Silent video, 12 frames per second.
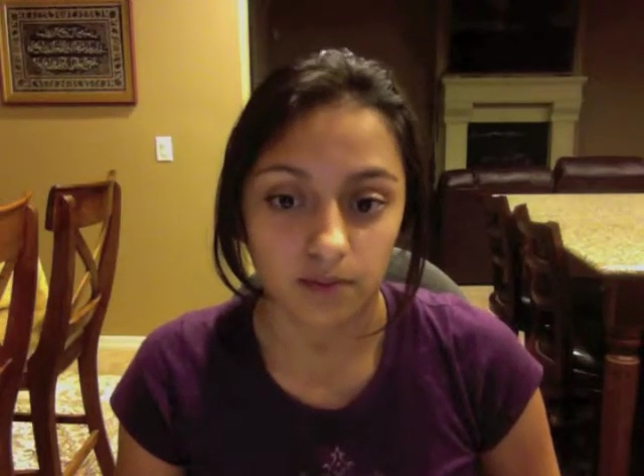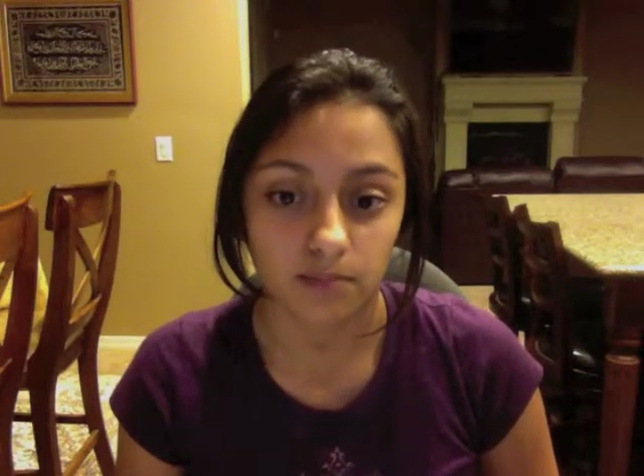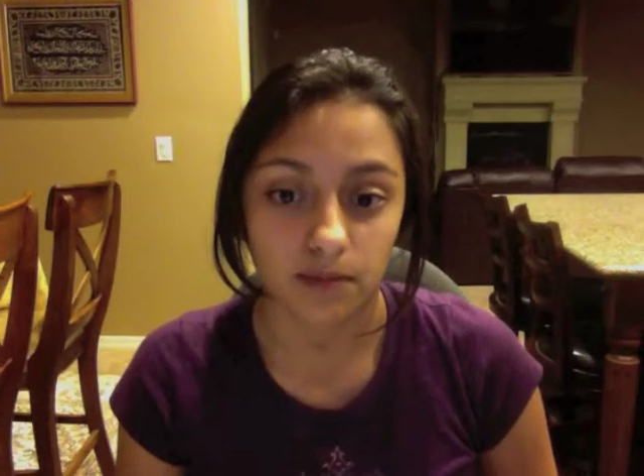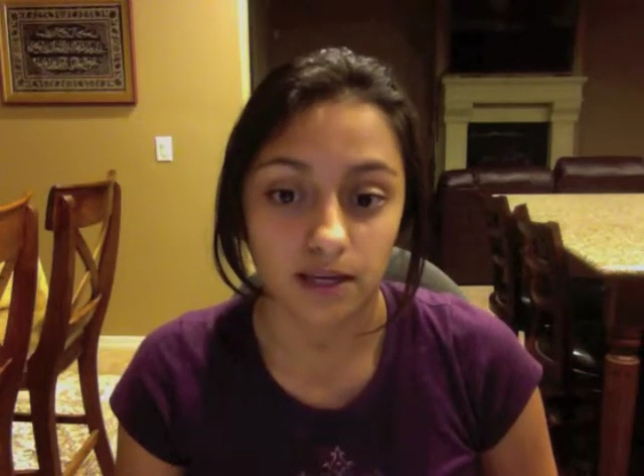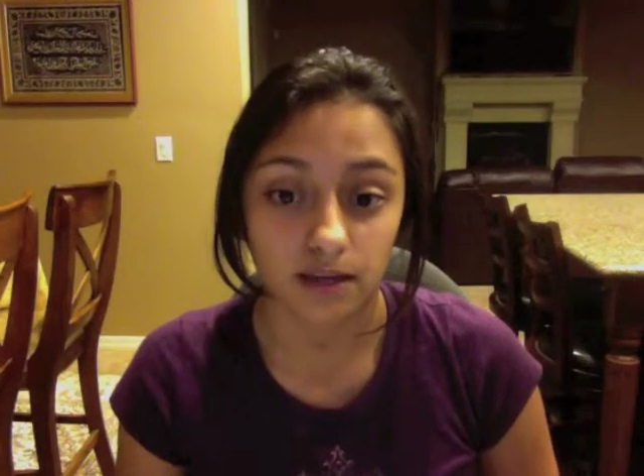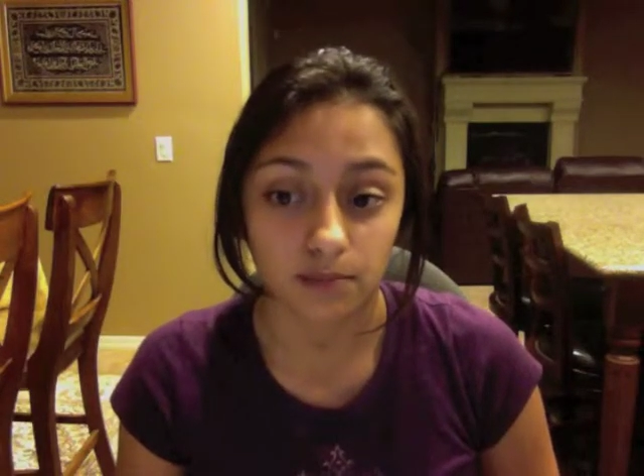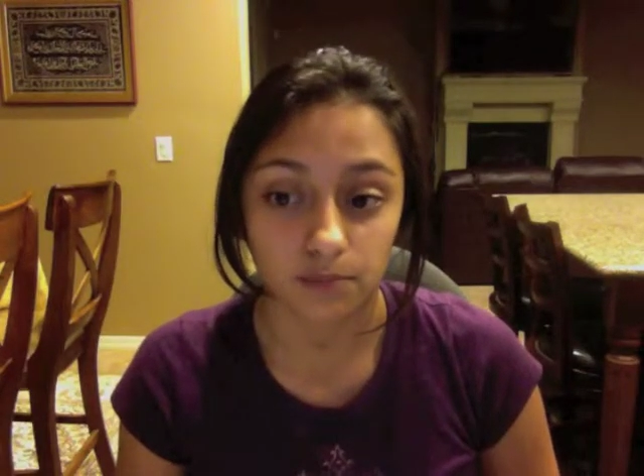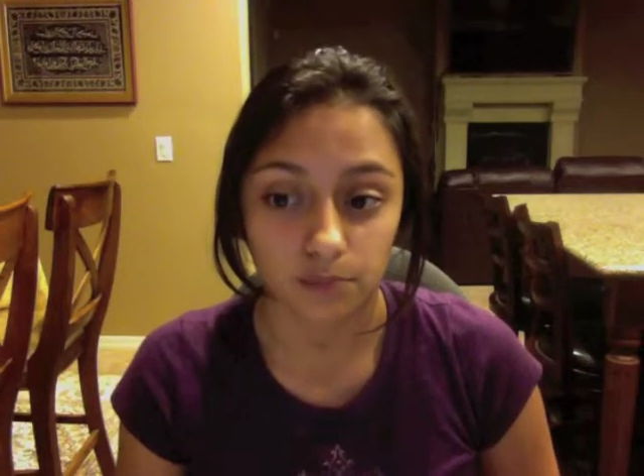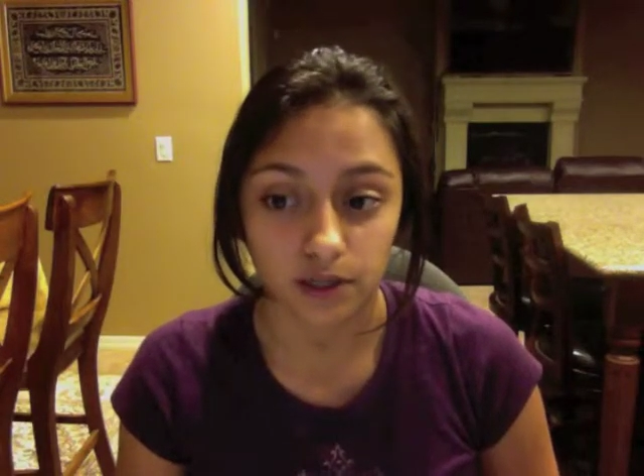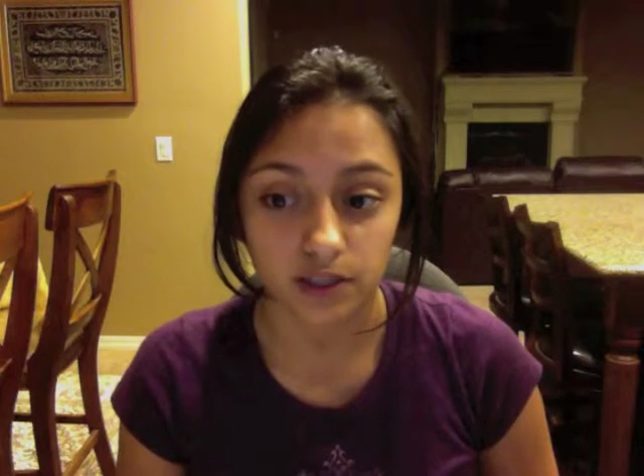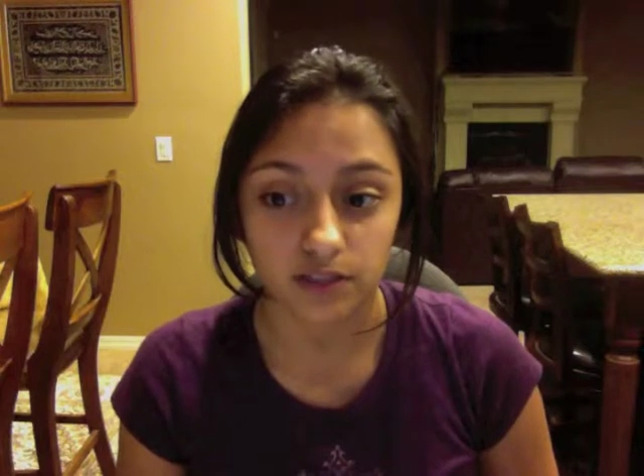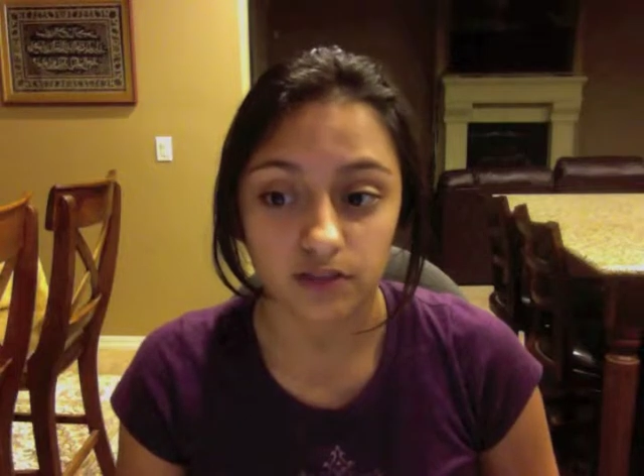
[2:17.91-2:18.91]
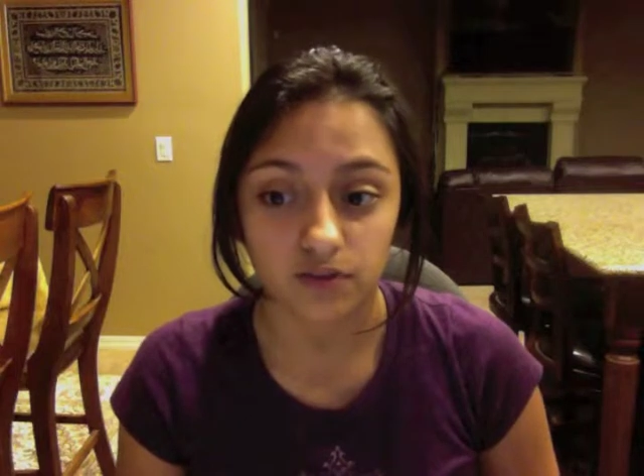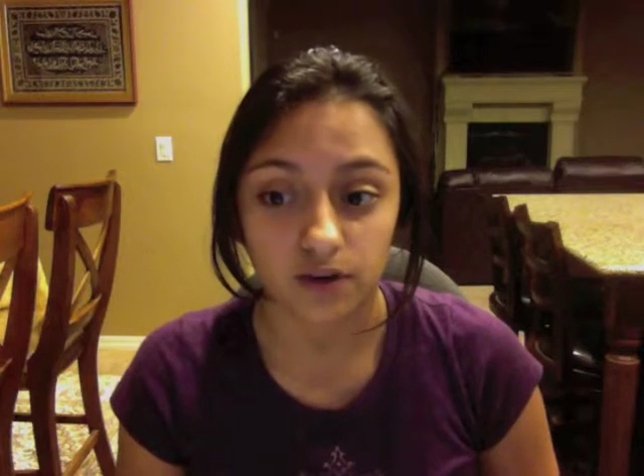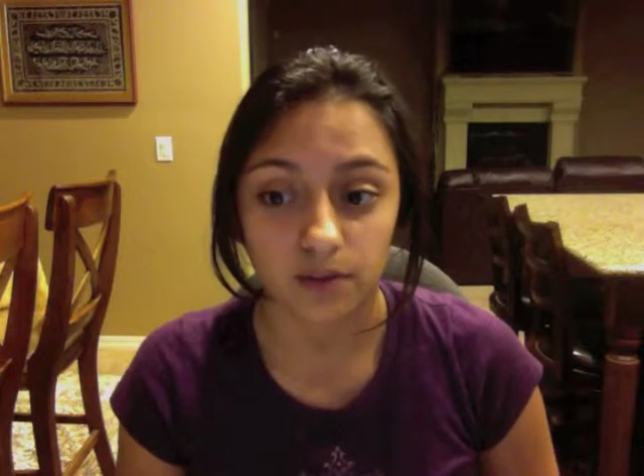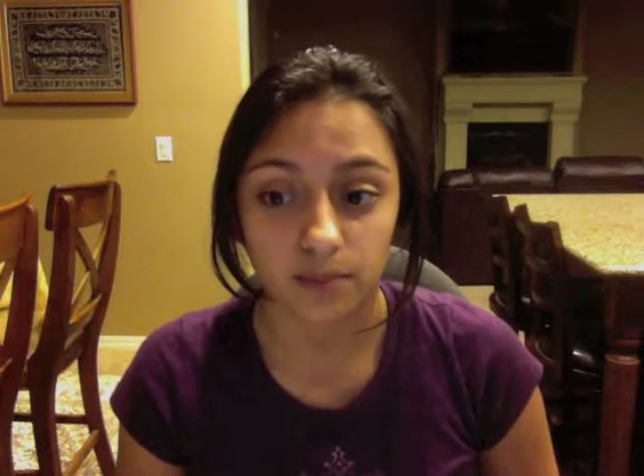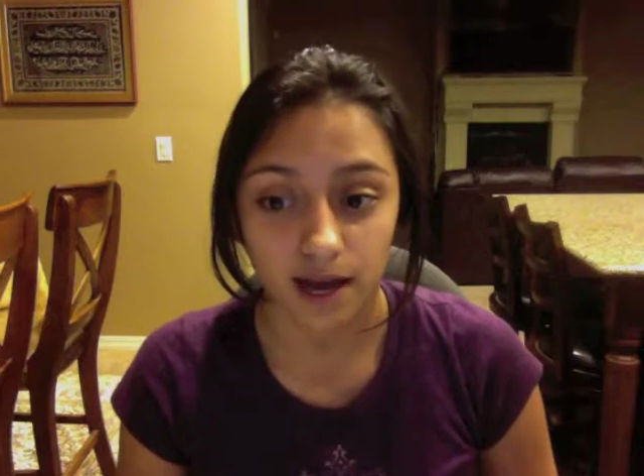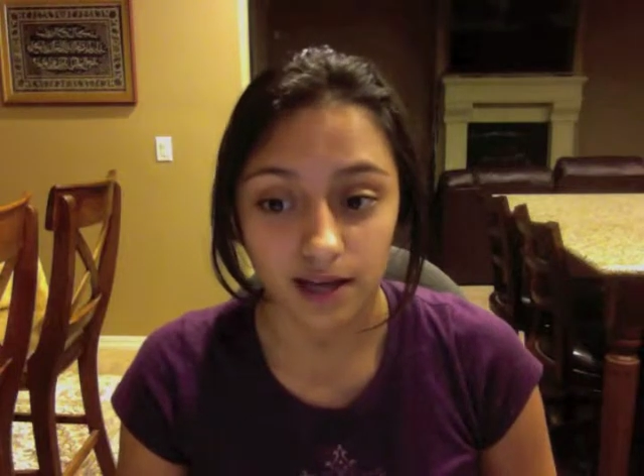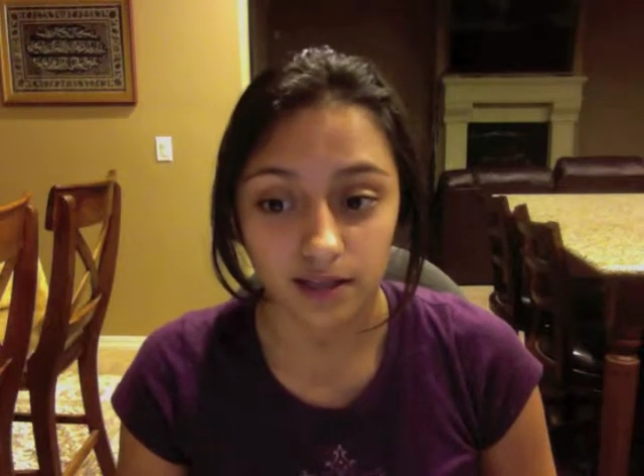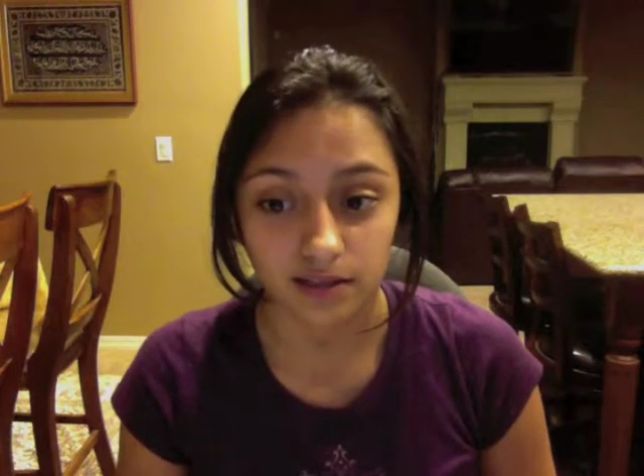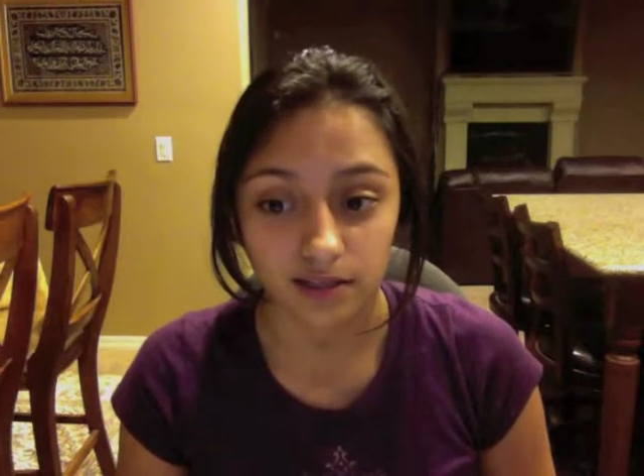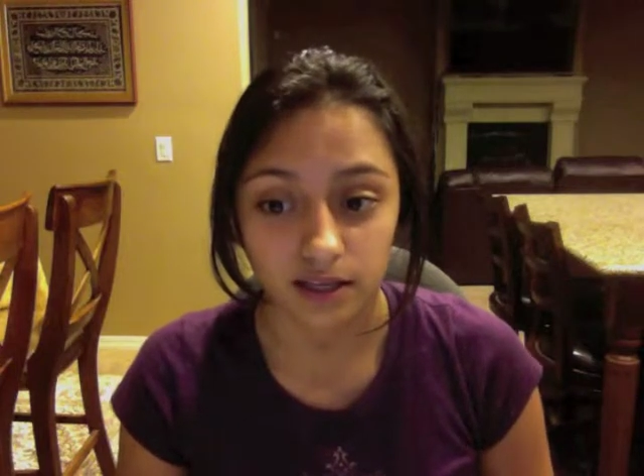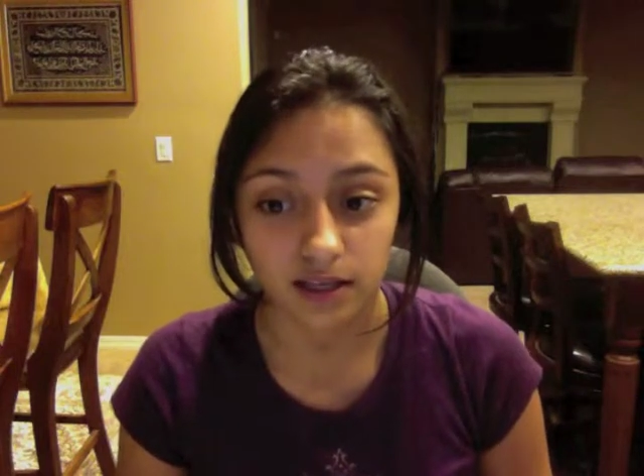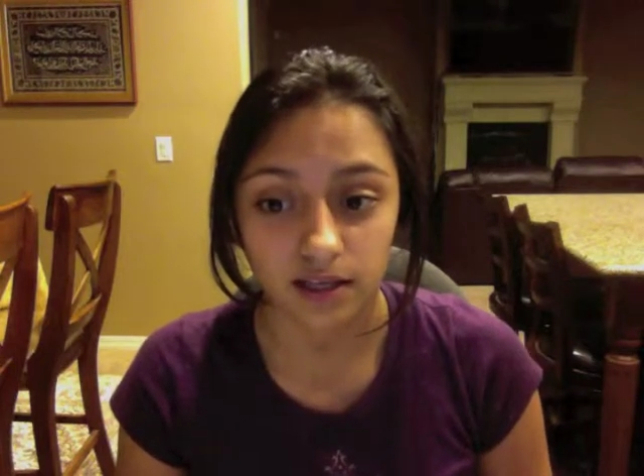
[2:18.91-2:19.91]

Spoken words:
making bricks for a Pakistani